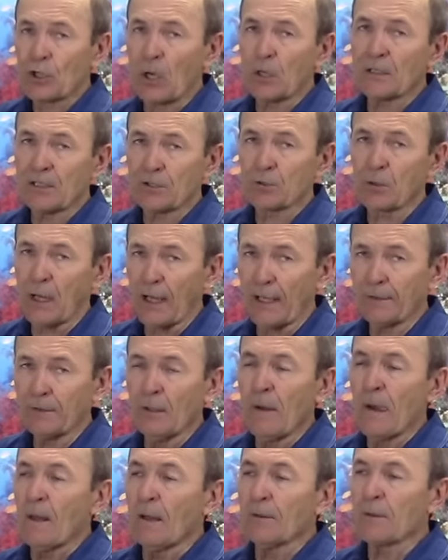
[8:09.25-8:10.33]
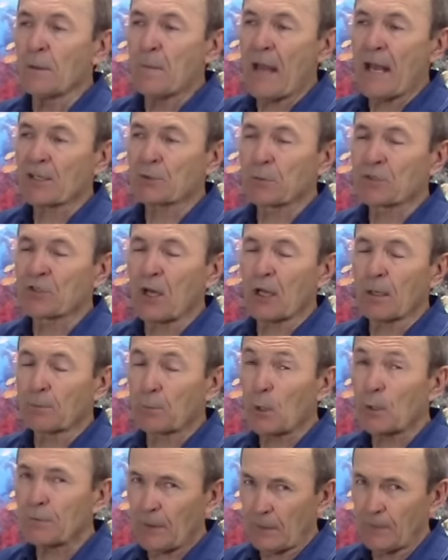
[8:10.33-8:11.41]
Chardy tried, the mask was not a
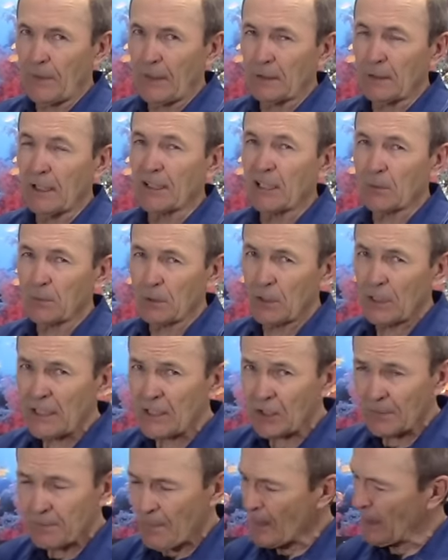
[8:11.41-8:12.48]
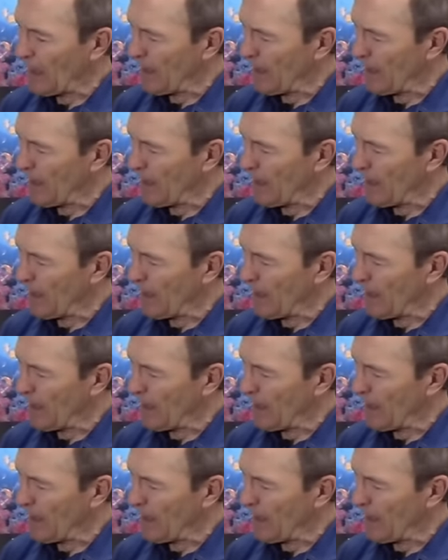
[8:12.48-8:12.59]
perfect fit, and they would leak.